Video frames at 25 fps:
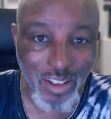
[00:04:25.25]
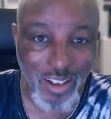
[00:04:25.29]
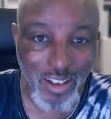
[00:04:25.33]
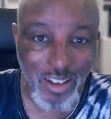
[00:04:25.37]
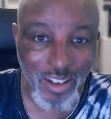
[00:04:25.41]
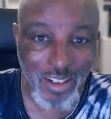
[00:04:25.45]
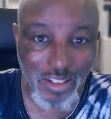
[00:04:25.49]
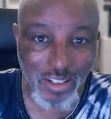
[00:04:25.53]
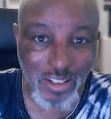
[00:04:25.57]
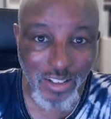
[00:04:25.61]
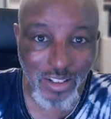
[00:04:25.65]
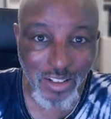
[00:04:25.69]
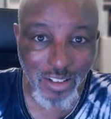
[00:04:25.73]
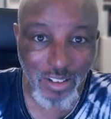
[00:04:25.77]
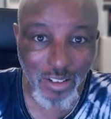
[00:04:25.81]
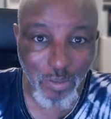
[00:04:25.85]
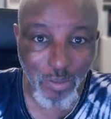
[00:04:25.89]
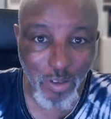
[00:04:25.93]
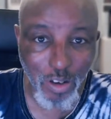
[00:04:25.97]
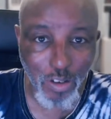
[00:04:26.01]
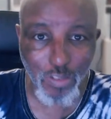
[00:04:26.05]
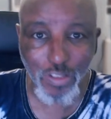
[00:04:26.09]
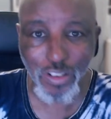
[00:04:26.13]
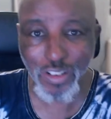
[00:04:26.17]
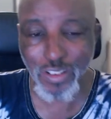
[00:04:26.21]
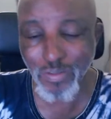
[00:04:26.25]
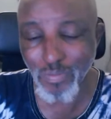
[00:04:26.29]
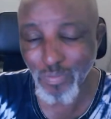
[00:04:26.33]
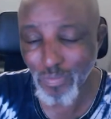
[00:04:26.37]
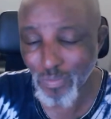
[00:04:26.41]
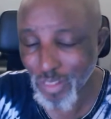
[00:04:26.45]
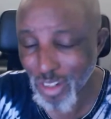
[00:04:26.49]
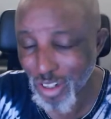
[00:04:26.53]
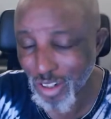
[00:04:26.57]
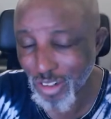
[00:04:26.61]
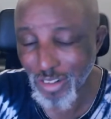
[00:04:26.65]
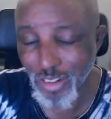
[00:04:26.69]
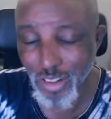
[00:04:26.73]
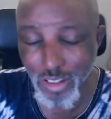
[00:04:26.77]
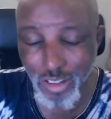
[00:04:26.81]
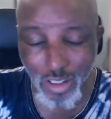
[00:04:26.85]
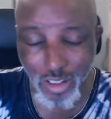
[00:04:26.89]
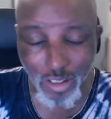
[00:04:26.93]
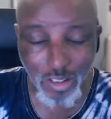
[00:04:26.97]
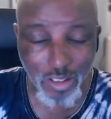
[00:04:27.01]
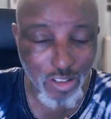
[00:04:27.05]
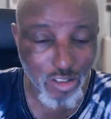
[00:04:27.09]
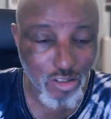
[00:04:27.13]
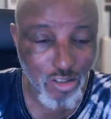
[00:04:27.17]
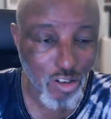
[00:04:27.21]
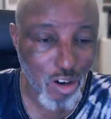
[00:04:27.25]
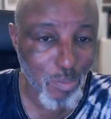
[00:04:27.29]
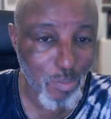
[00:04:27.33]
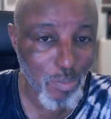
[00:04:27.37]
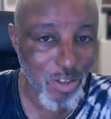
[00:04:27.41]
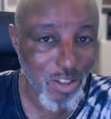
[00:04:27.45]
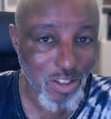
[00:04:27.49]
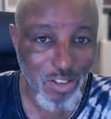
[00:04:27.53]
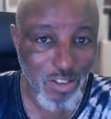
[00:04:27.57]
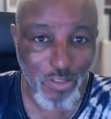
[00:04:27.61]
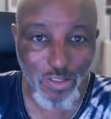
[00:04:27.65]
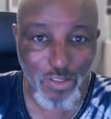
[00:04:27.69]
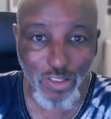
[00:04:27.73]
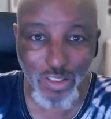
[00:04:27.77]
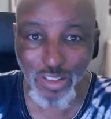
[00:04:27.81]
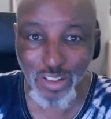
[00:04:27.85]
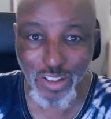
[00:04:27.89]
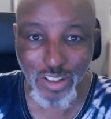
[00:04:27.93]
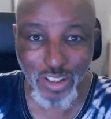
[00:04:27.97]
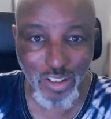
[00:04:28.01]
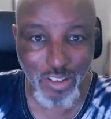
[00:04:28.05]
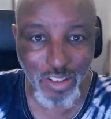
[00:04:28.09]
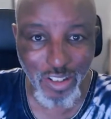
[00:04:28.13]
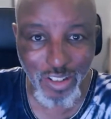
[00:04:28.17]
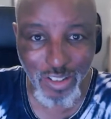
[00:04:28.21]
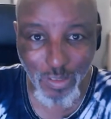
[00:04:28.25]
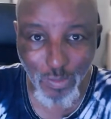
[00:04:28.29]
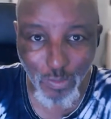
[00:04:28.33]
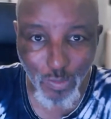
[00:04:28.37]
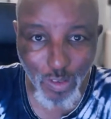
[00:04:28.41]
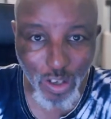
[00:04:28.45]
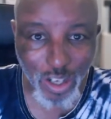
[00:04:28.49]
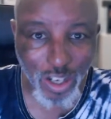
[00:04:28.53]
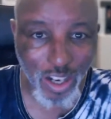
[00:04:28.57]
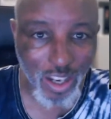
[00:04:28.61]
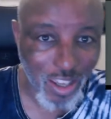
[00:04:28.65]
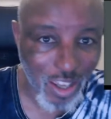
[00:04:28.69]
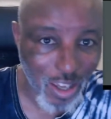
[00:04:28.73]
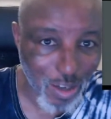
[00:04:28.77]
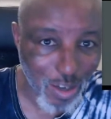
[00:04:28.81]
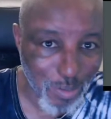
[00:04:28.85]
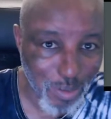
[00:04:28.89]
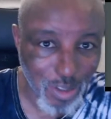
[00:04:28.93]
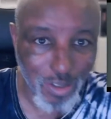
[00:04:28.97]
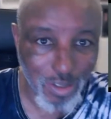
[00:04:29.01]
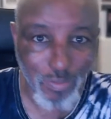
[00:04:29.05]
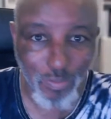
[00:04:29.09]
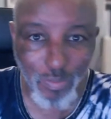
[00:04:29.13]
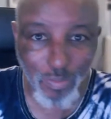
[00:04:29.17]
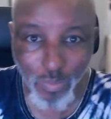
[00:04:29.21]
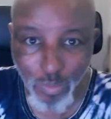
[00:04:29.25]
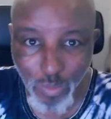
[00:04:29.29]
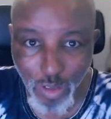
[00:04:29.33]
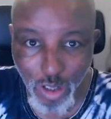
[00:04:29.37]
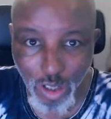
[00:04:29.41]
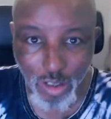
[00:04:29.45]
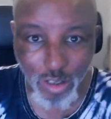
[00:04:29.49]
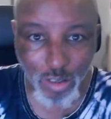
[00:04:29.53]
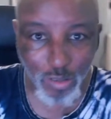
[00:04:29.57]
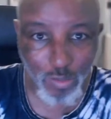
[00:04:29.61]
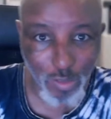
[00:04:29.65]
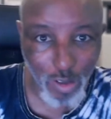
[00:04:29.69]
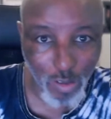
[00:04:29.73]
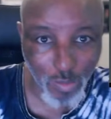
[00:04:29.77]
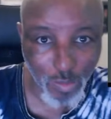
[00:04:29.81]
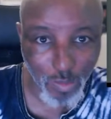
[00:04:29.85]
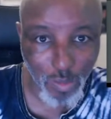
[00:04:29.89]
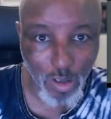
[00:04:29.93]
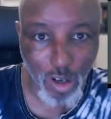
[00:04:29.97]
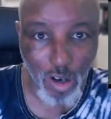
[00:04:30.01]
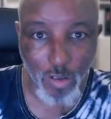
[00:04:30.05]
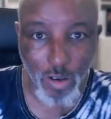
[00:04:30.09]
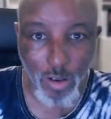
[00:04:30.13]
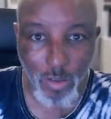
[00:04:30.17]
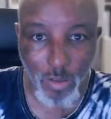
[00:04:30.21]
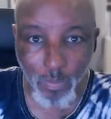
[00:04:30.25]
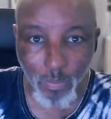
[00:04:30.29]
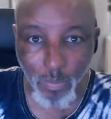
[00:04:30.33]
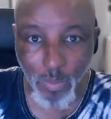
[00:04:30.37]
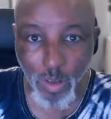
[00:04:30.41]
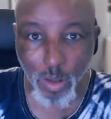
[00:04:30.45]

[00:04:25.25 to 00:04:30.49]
And we often, the drum is often, it's the thing that keeps us, the rhythm going.